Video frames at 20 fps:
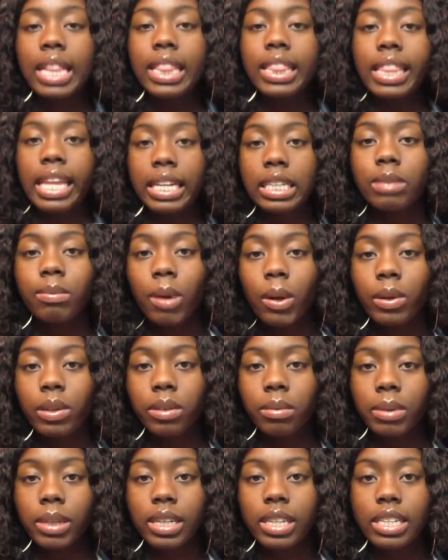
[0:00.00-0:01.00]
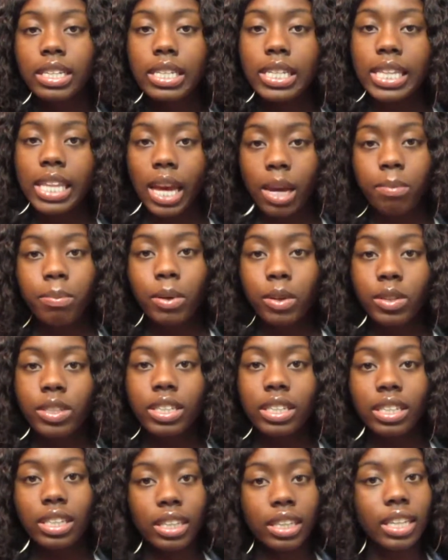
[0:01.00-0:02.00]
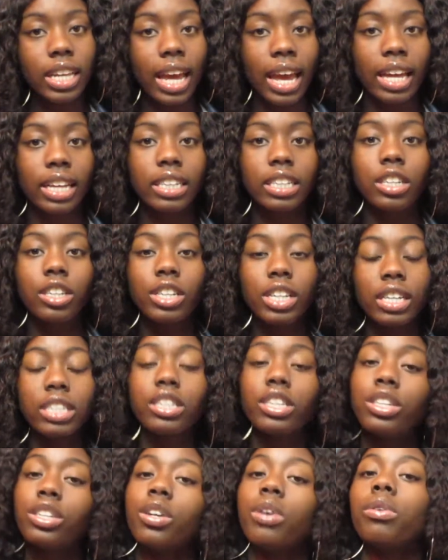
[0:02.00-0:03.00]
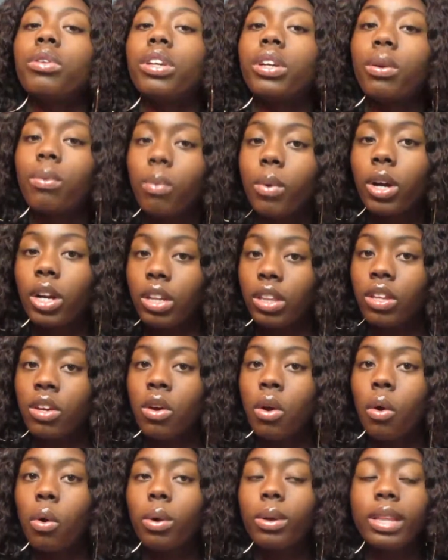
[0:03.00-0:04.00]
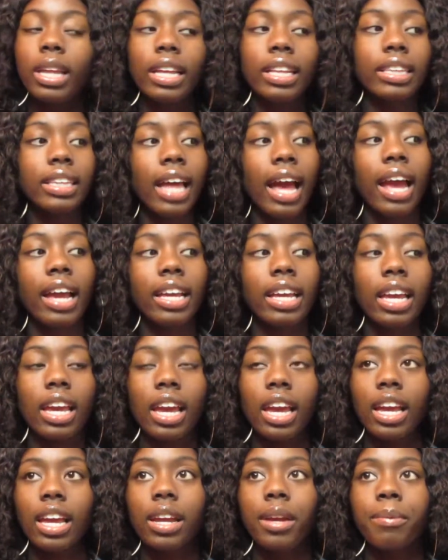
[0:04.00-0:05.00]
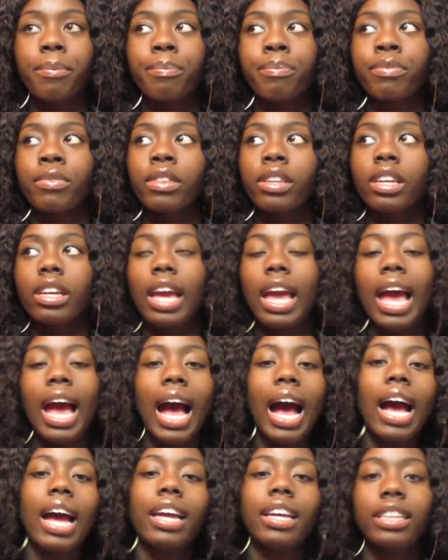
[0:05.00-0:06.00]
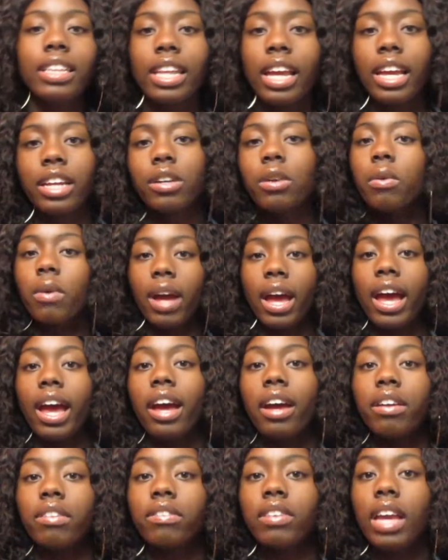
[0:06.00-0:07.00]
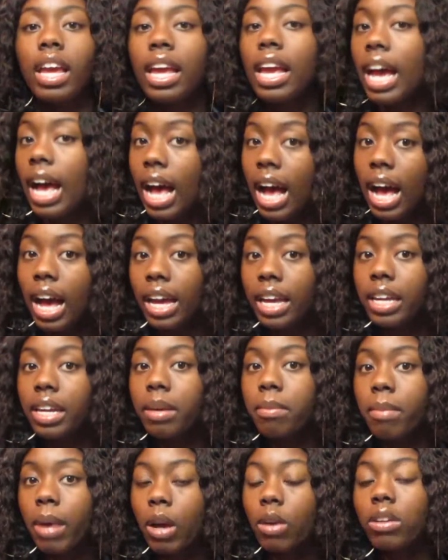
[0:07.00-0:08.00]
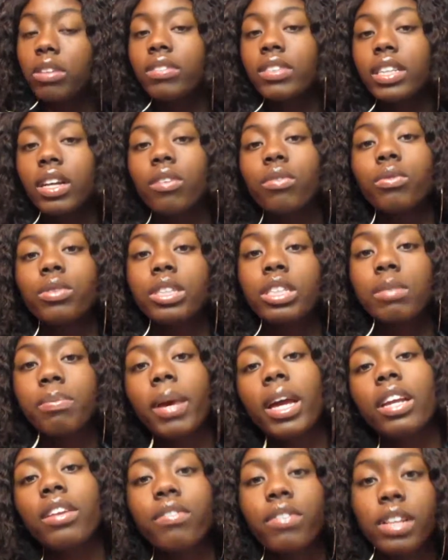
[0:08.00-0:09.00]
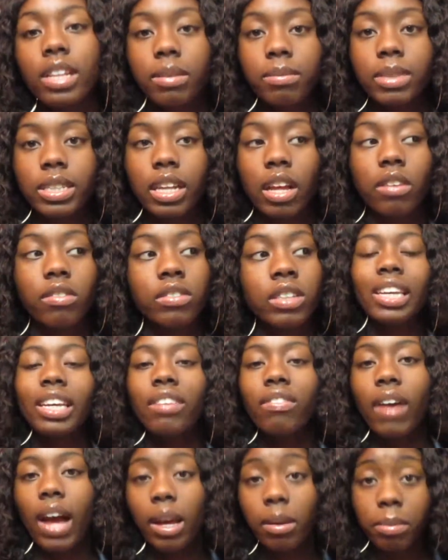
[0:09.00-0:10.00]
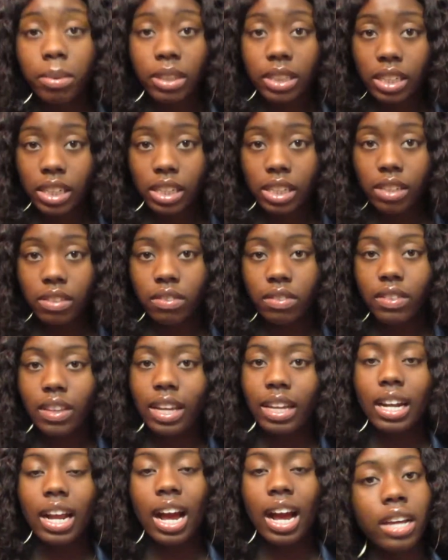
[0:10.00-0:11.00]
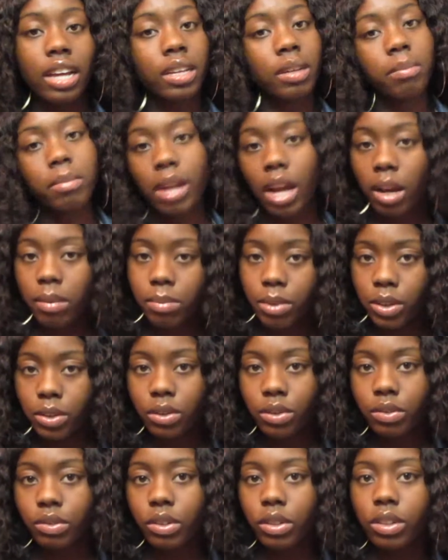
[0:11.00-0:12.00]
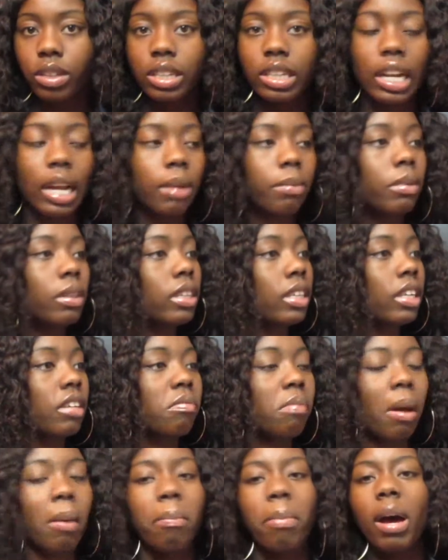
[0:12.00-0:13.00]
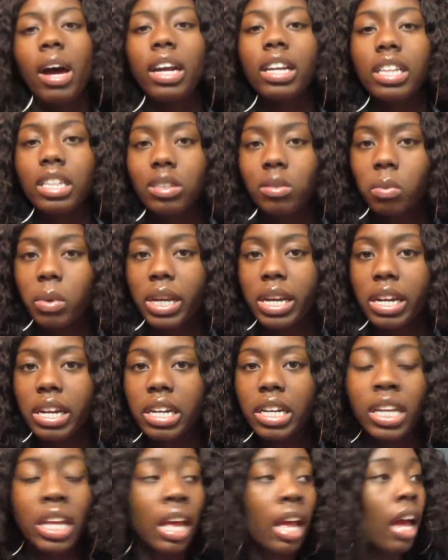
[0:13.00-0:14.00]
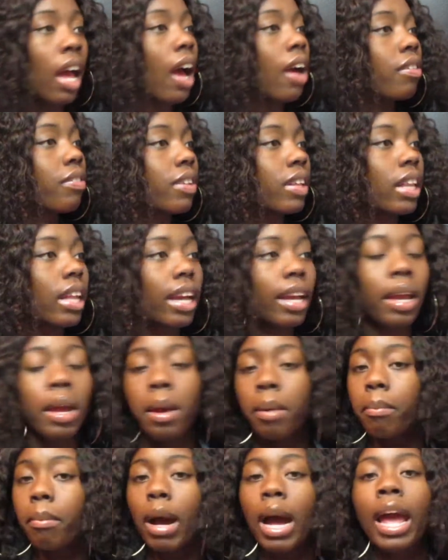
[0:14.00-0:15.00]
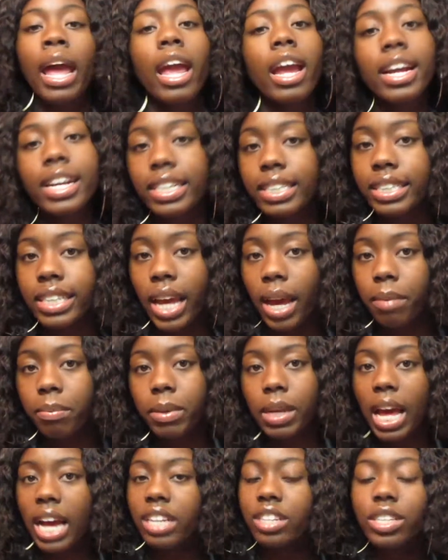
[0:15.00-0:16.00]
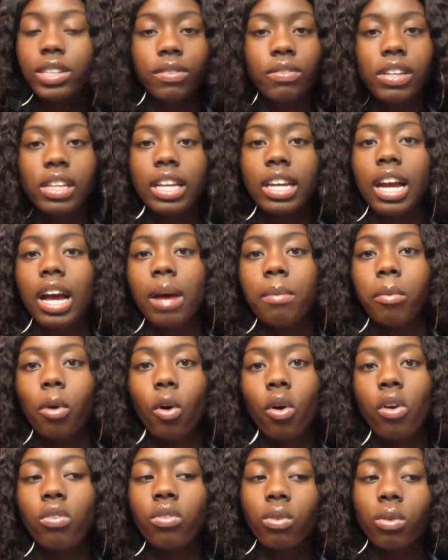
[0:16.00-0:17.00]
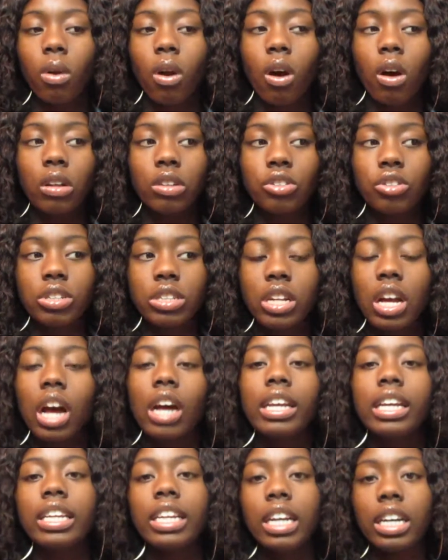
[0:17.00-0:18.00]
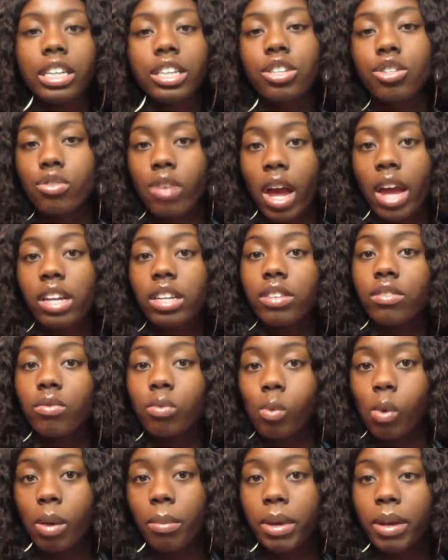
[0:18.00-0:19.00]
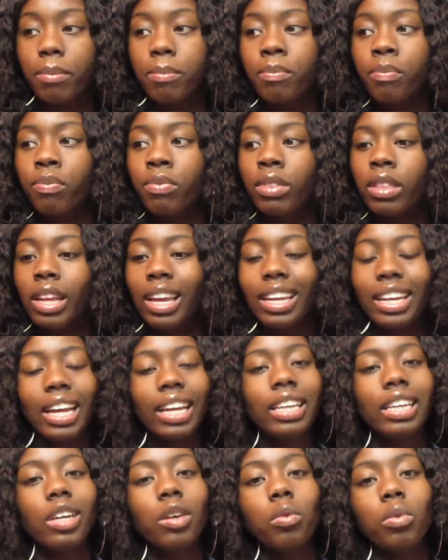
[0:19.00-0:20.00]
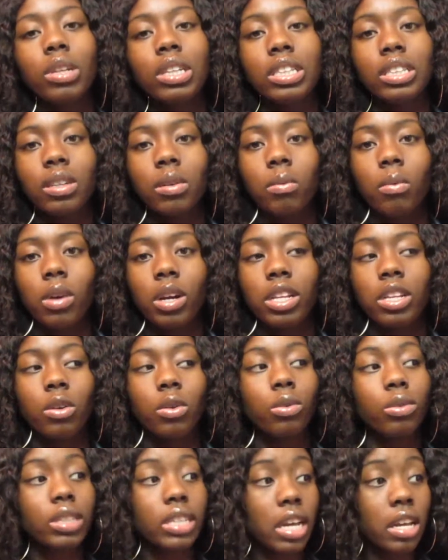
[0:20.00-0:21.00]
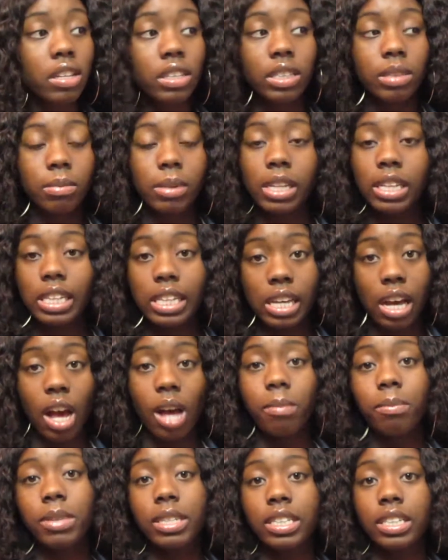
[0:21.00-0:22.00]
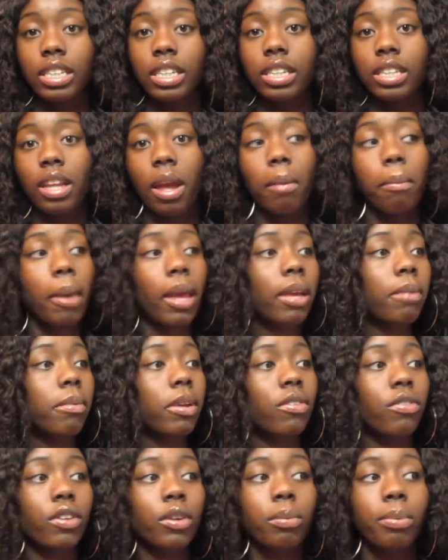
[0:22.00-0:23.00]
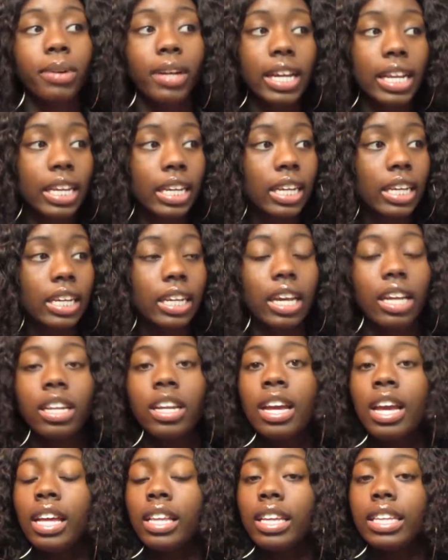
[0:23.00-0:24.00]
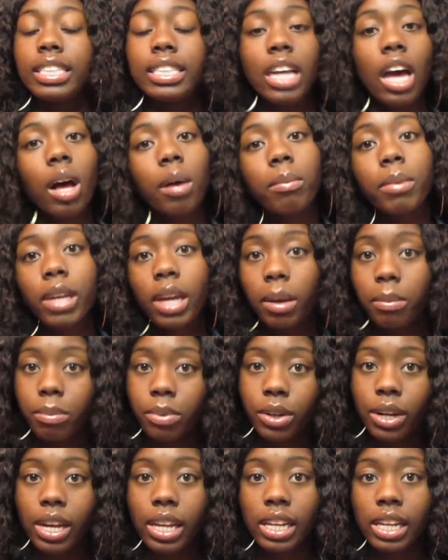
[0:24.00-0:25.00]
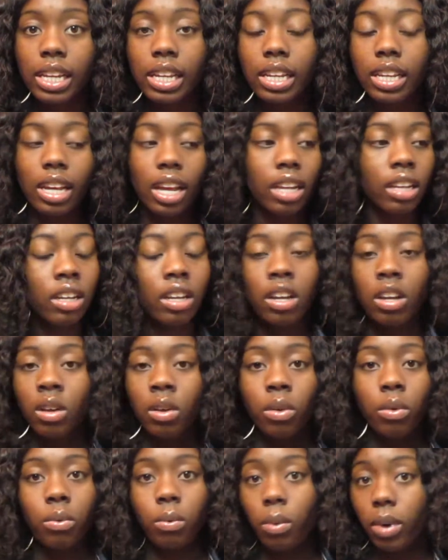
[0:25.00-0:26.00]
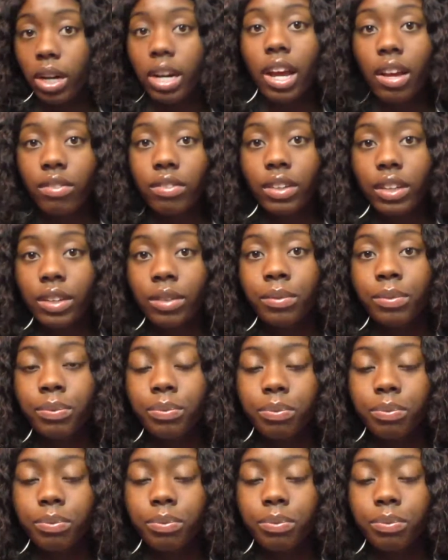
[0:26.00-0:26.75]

That's probably because that person lacks and doesn't know their worth, or they lack they don't have a high amount of self-respect for themselves. If I believe that am not beautiful and I believe my body's weird, I feel like my hair is nappy, I just feel like I'm overall just an unattractive woman, and I get with someone who tells me the opposite and they make me feel pretty and they tell me I'm pretty and whatever,